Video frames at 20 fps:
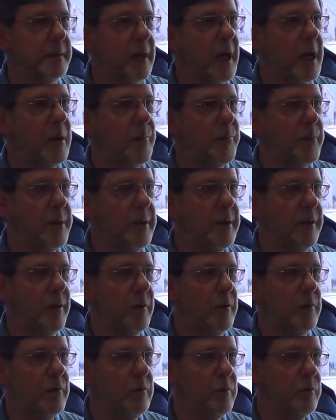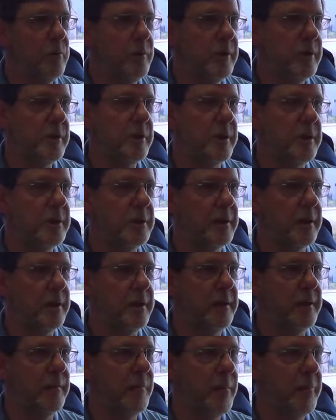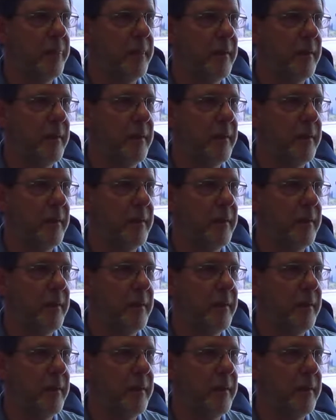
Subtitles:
IPO, which is a